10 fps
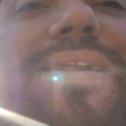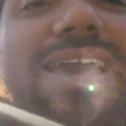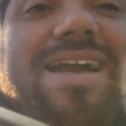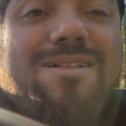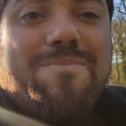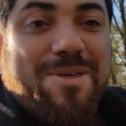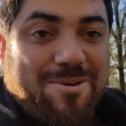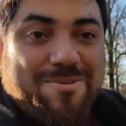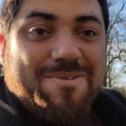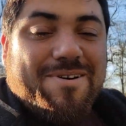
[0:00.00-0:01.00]
me help
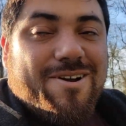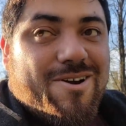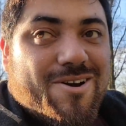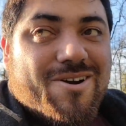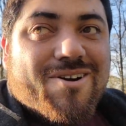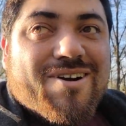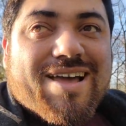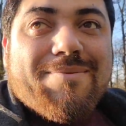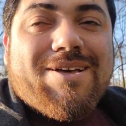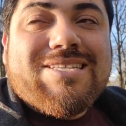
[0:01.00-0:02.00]
you, girl.
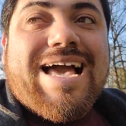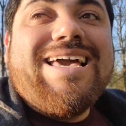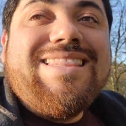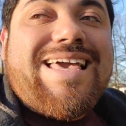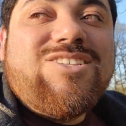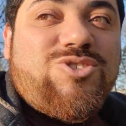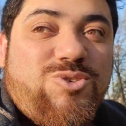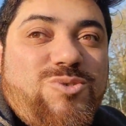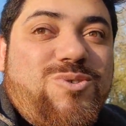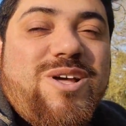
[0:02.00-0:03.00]
Okay, because I like
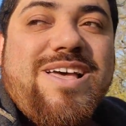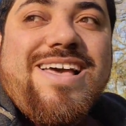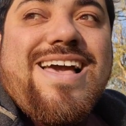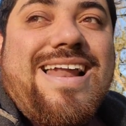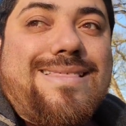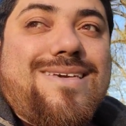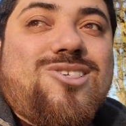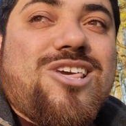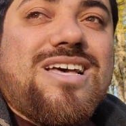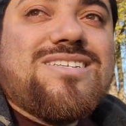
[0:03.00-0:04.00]
Drew, and I
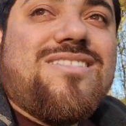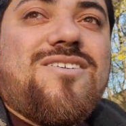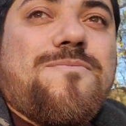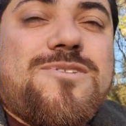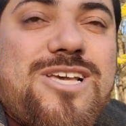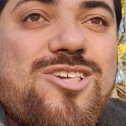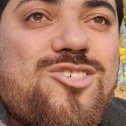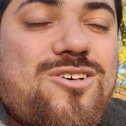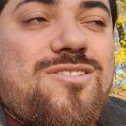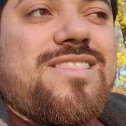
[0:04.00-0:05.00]
think she has a lot of
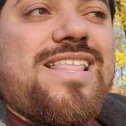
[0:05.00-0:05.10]
potential.